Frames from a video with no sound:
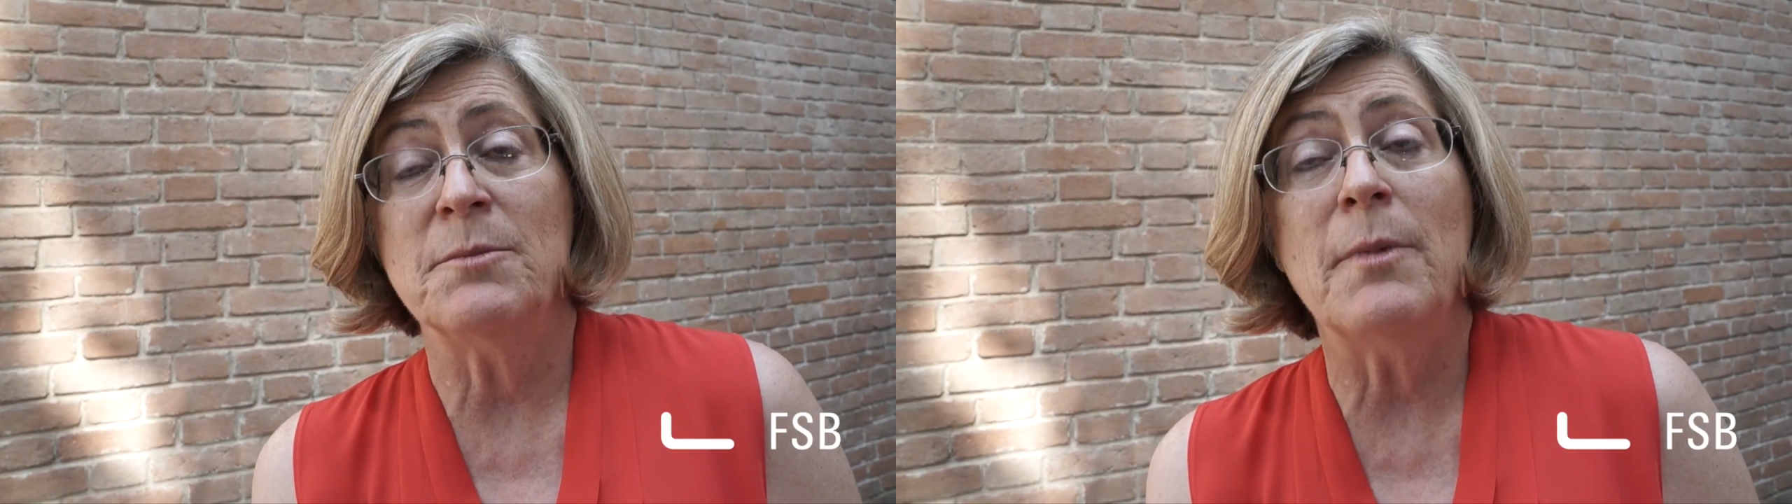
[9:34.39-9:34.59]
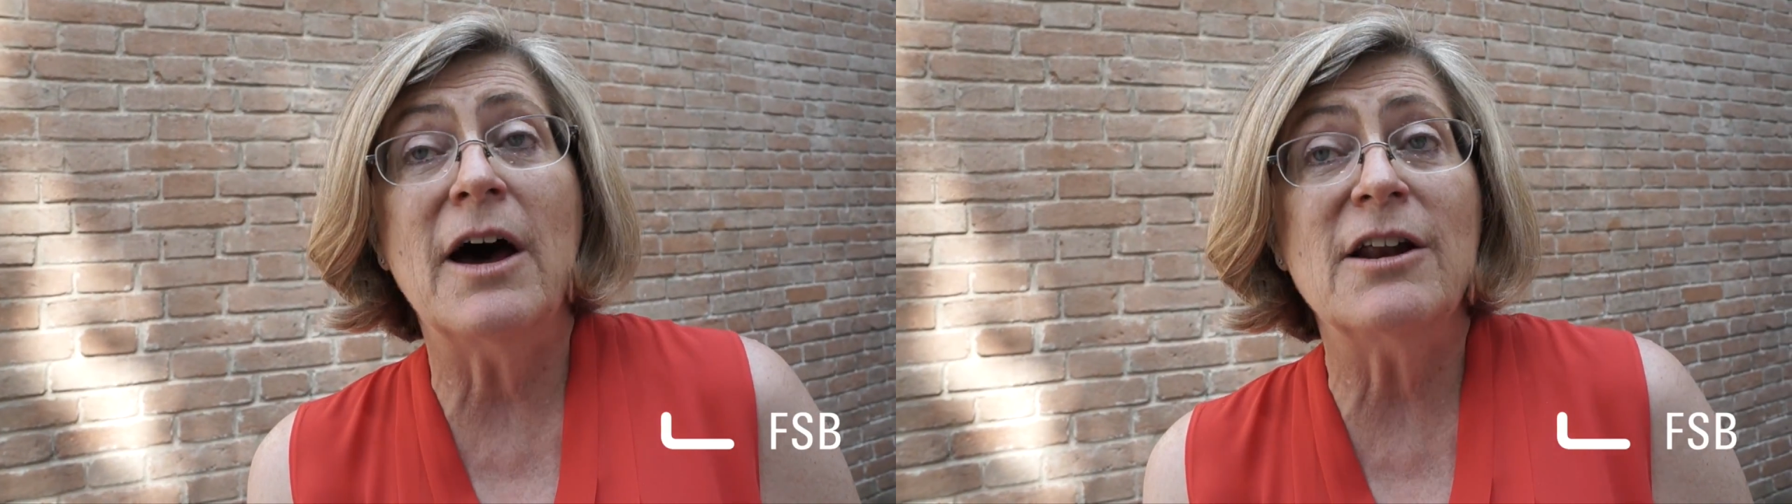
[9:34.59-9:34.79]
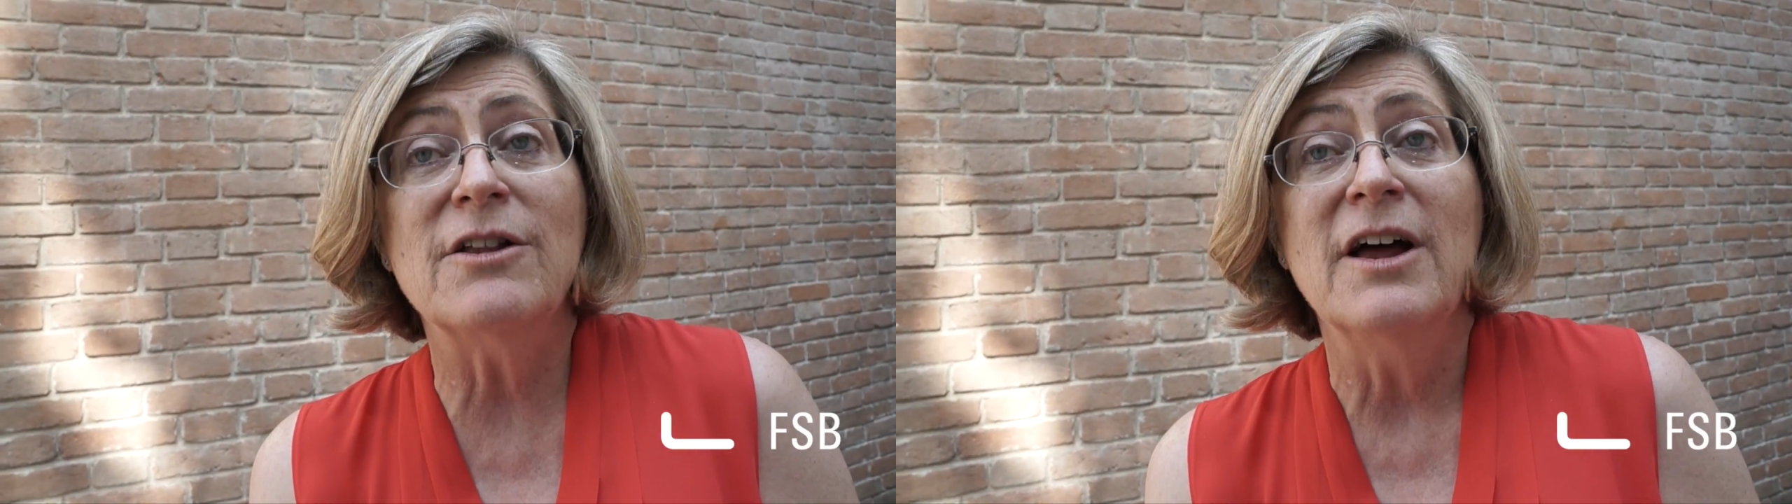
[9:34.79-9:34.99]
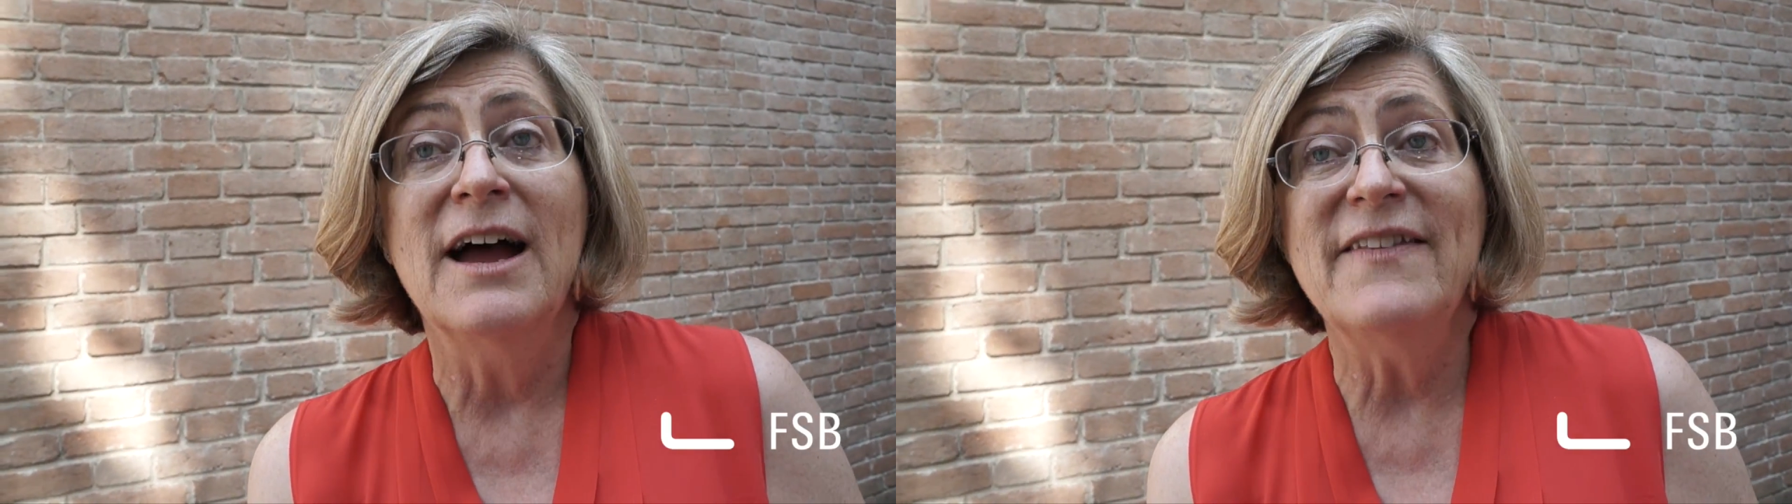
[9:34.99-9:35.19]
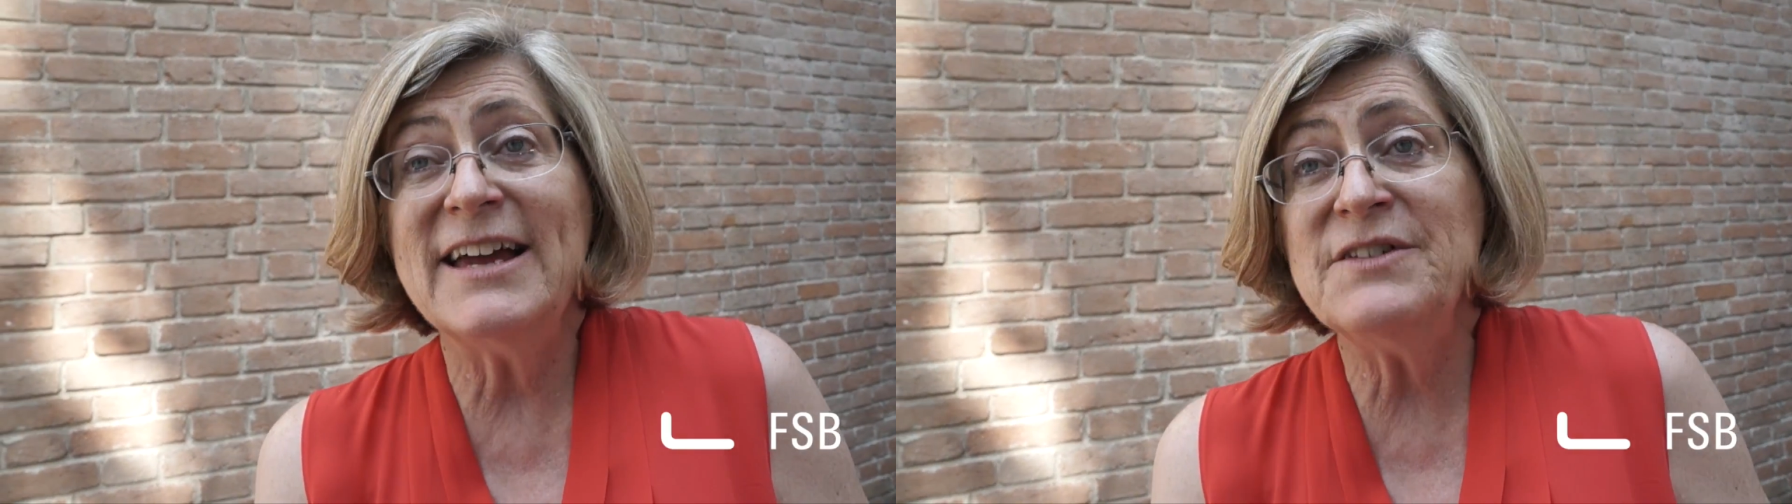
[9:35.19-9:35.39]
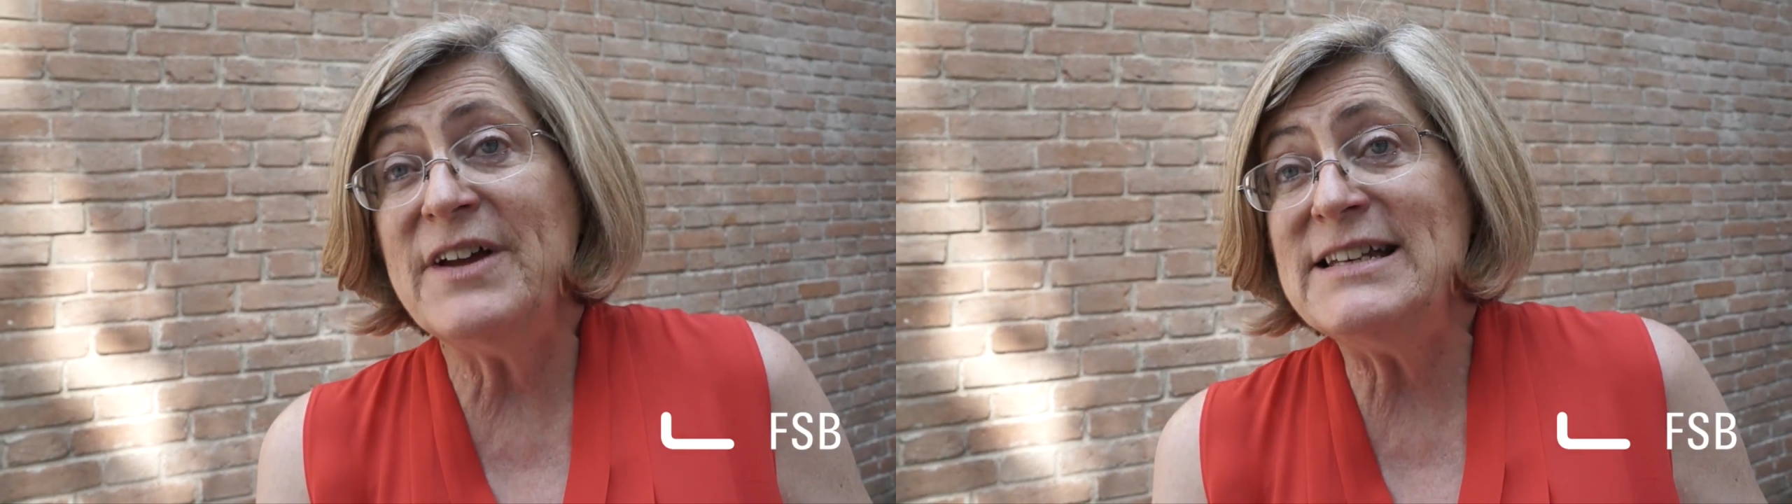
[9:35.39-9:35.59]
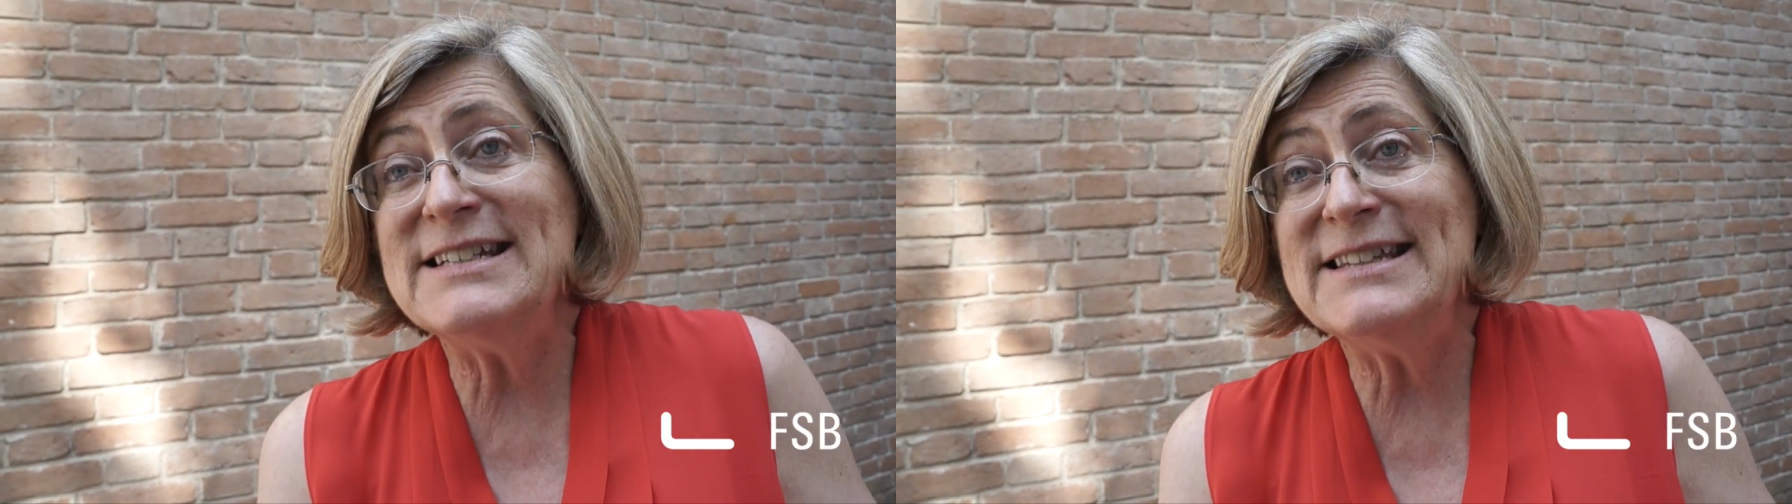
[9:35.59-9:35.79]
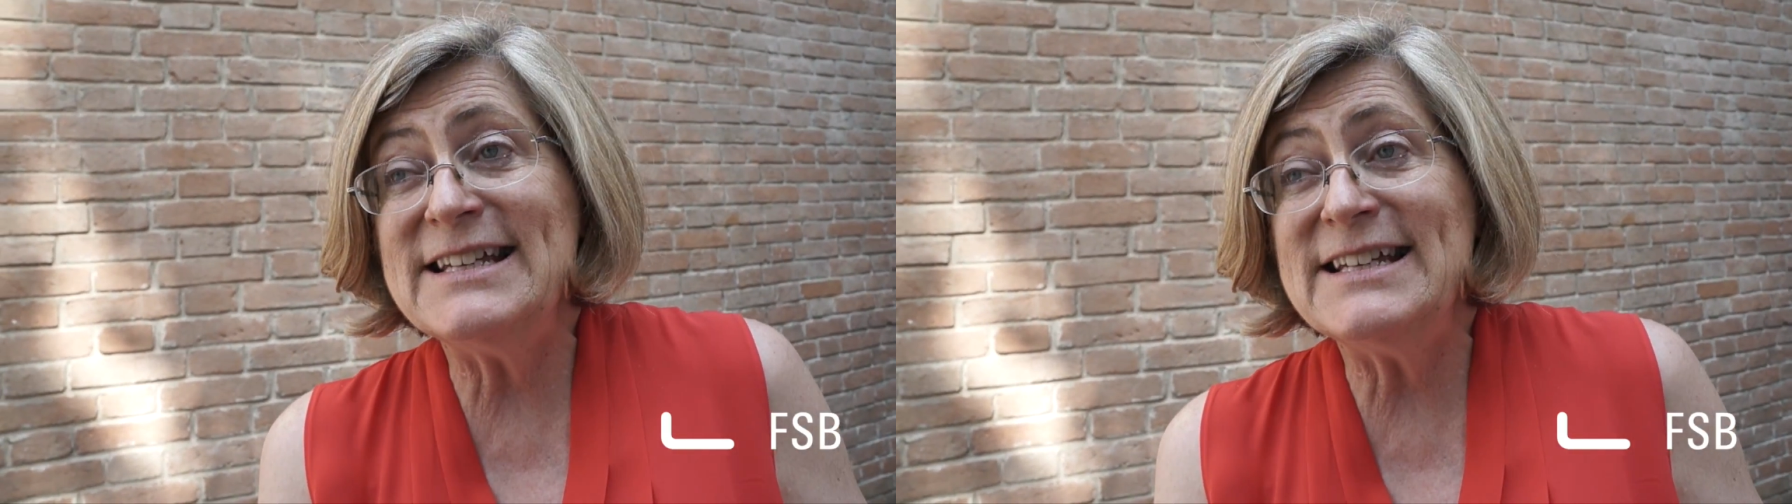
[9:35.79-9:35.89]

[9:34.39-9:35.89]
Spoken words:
The model, they invented